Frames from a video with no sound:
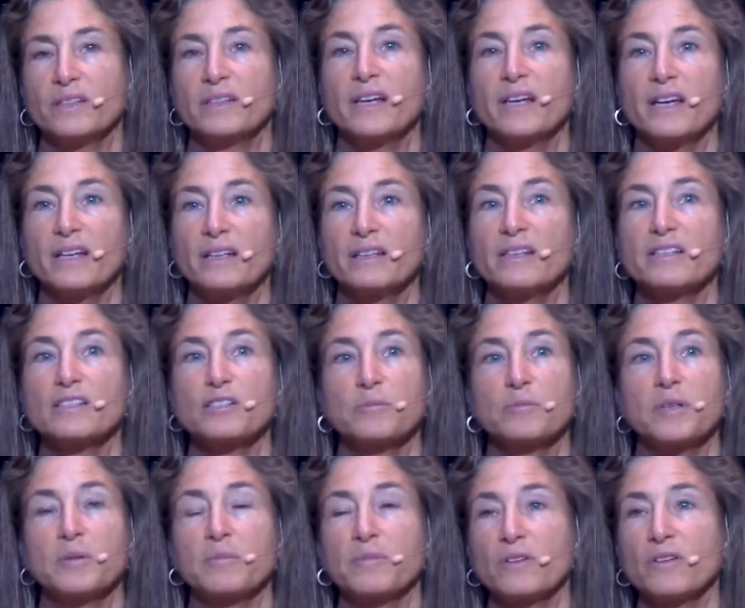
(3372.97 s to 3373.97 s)
gay,
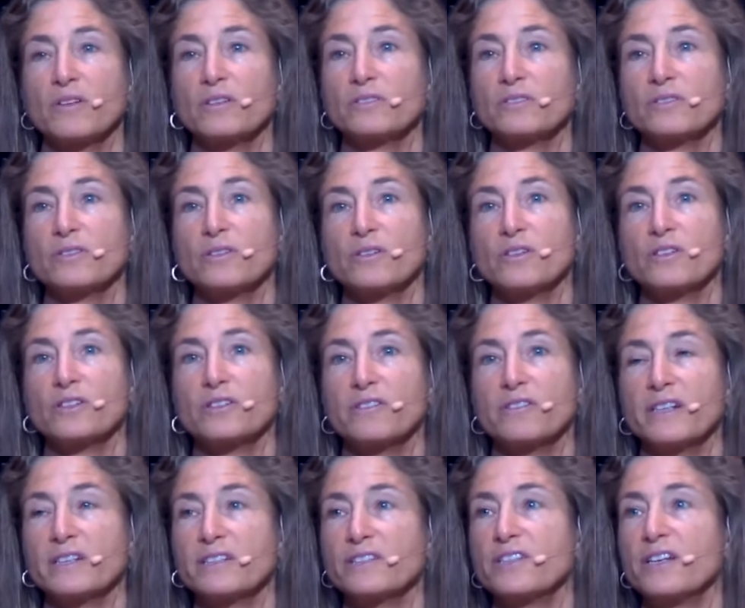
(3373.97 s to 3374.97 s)
lesbian, but also are
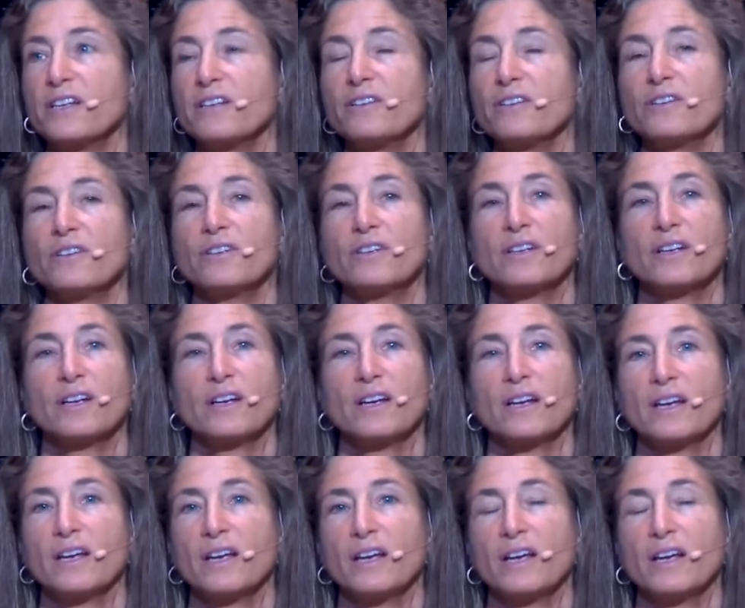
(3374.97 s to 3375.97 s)
transgendered.
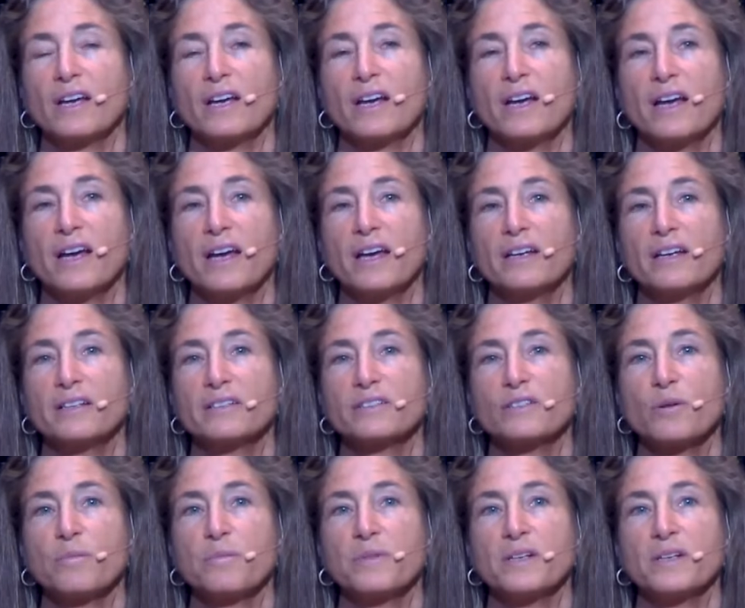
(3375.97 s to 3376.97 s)
And
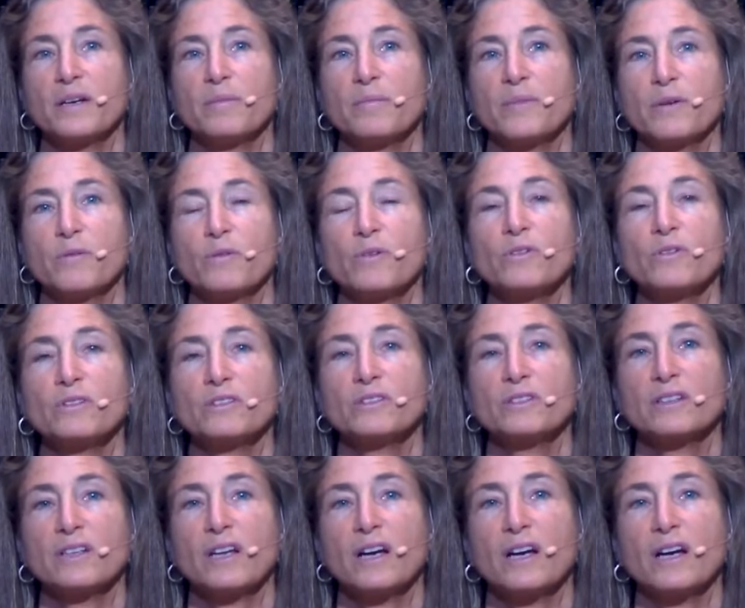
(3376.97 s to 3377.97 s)
it's opened up my world
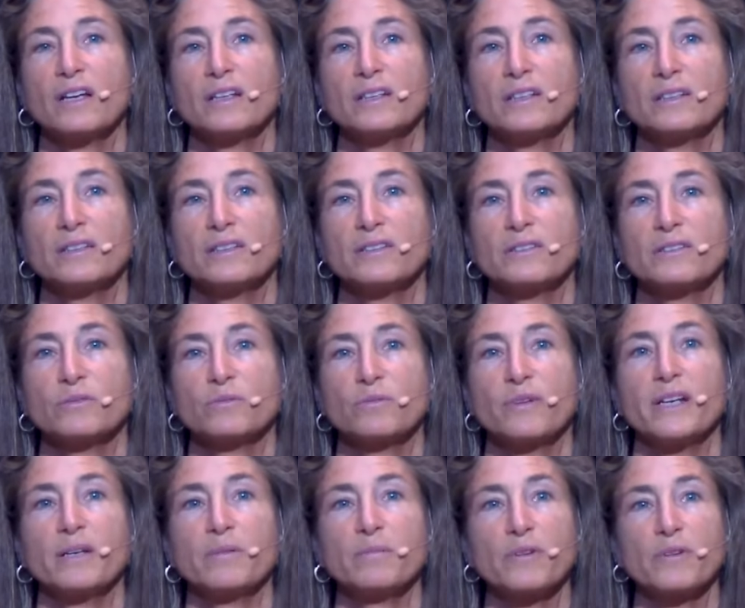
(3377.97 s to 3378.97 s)
a lot, this
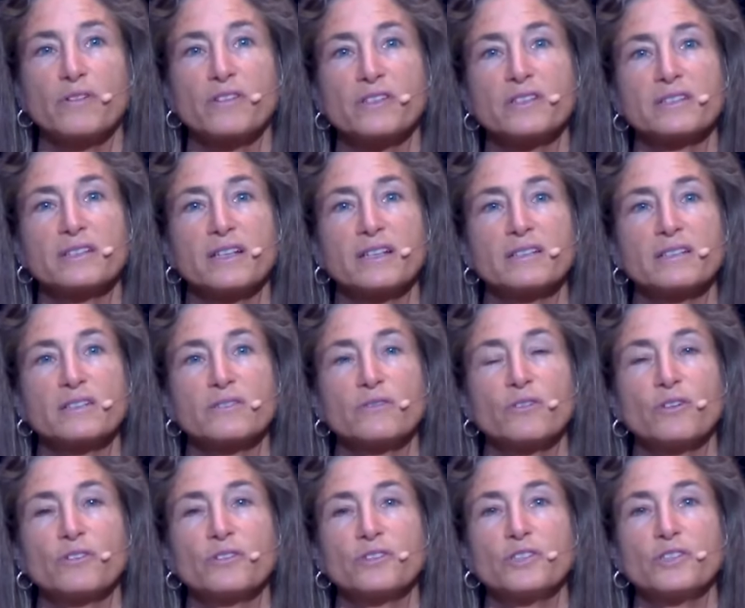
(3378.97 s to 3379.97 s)
rainbow, this sense of
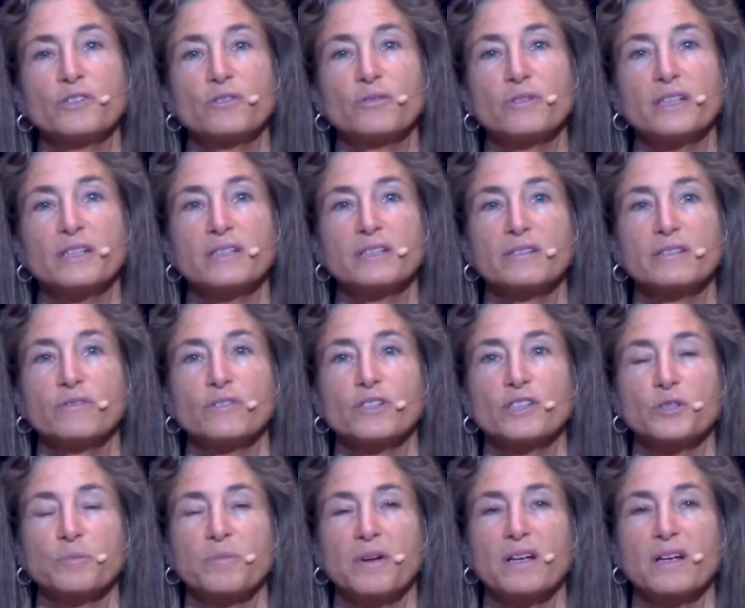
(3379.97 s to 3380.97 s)
all the degrees of
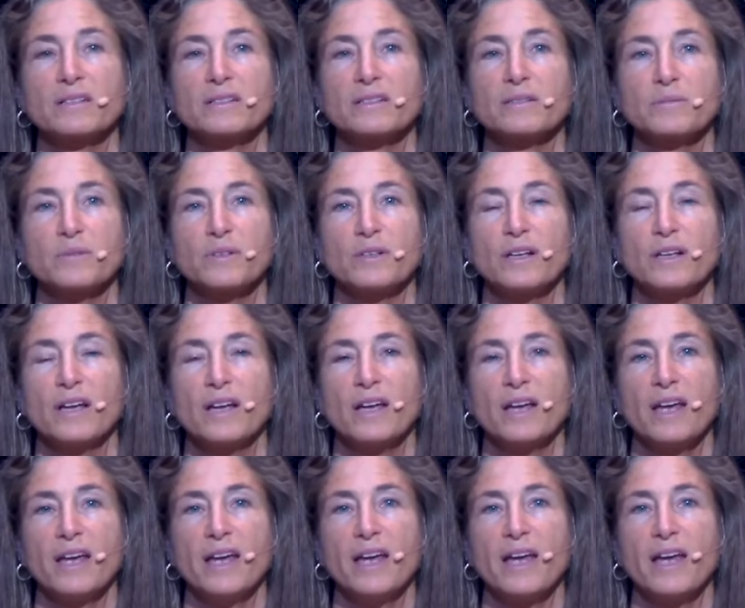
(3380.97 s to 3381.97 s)
what's possible.
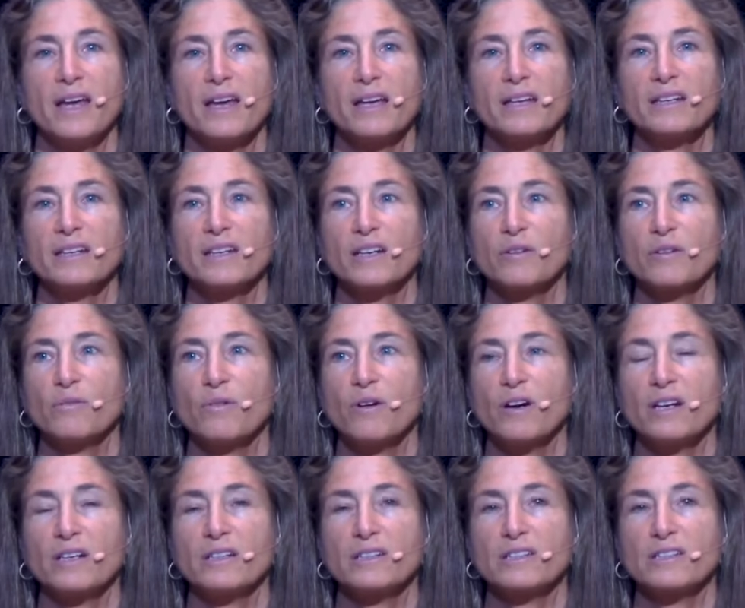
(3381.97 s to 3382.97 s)
And I
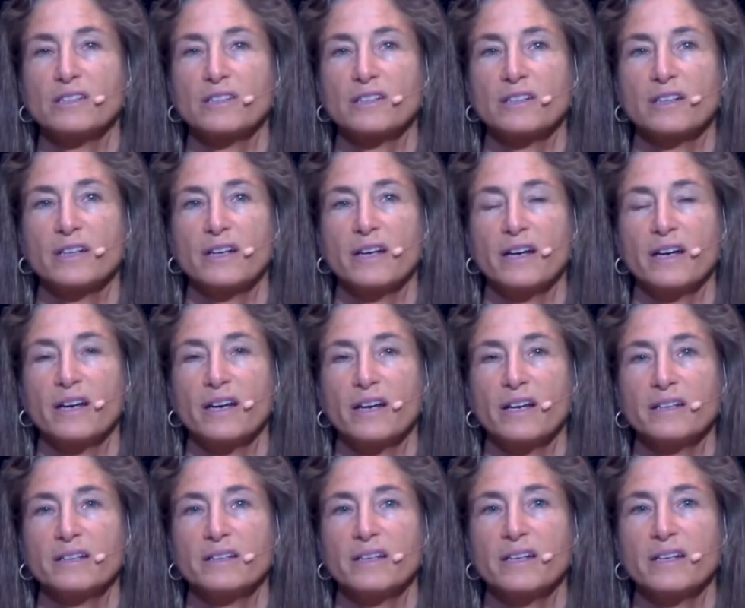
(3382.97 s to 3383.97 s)
watch,
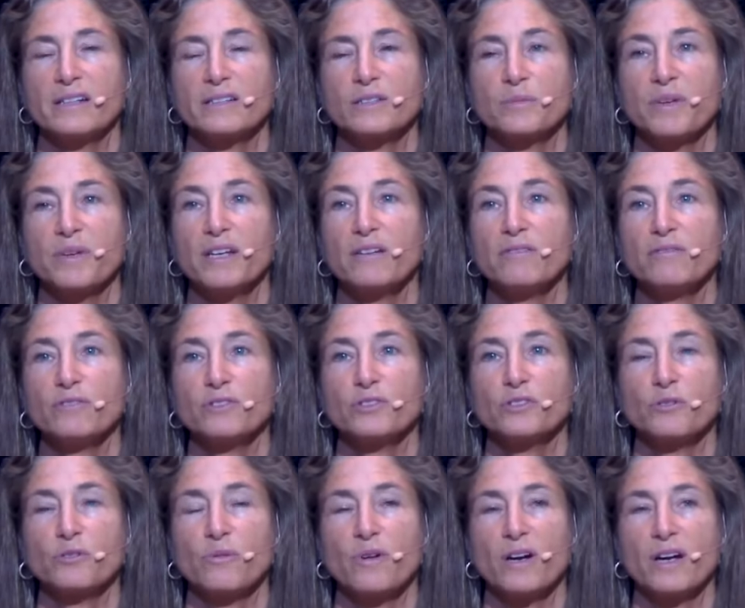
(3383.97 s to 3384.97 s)
and it's painful
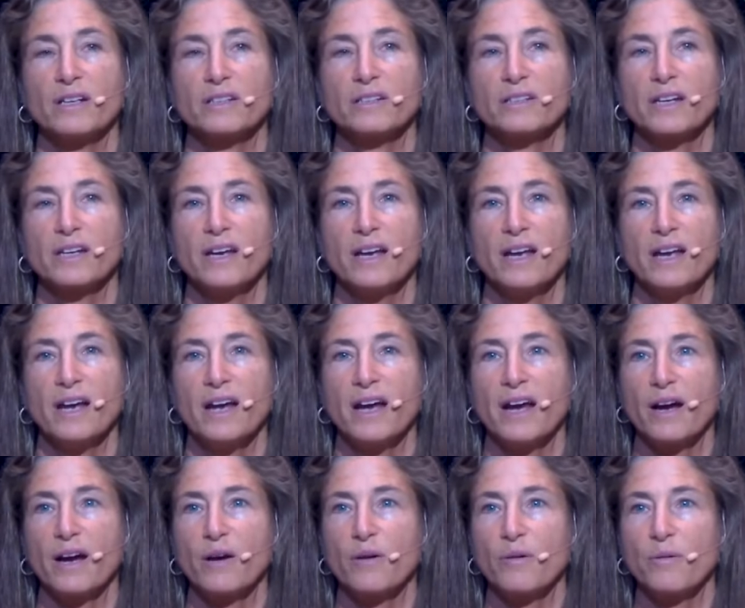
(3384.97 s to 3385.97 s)
to watch,
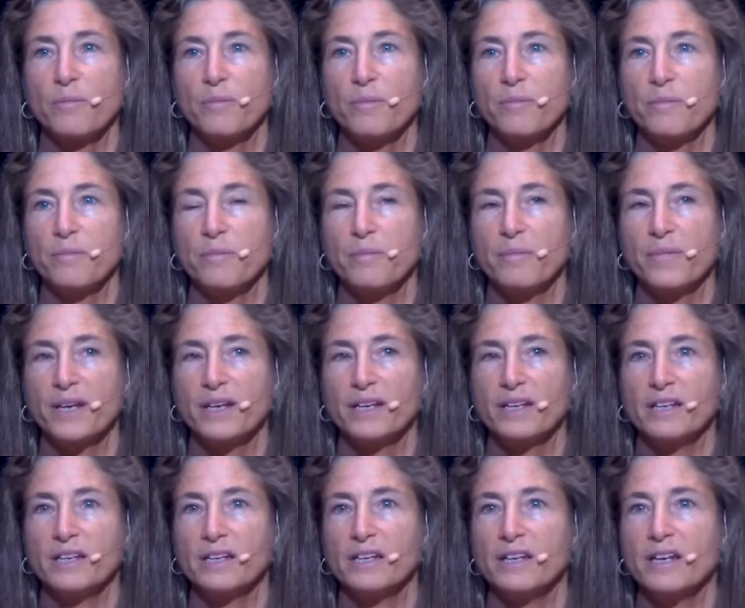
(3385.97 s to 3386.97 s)
how
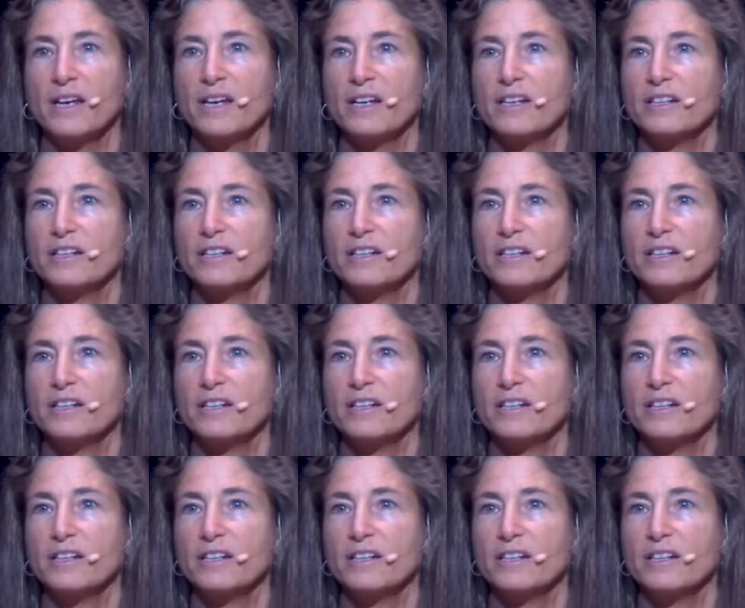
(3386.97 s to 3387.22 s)
many